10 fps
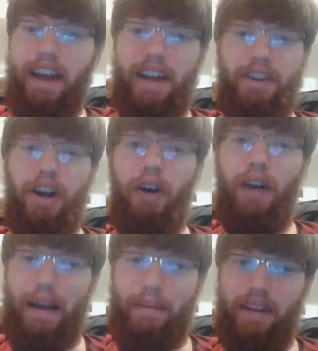And no,
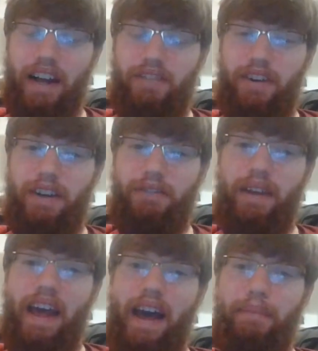I am not trying to do
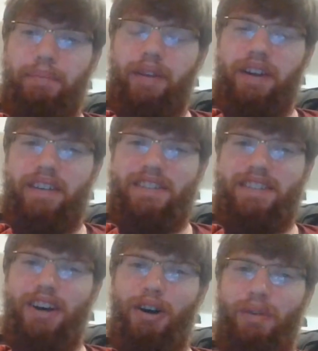an ad plug,
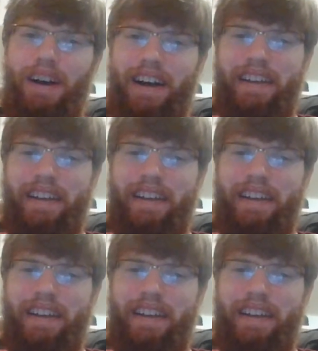so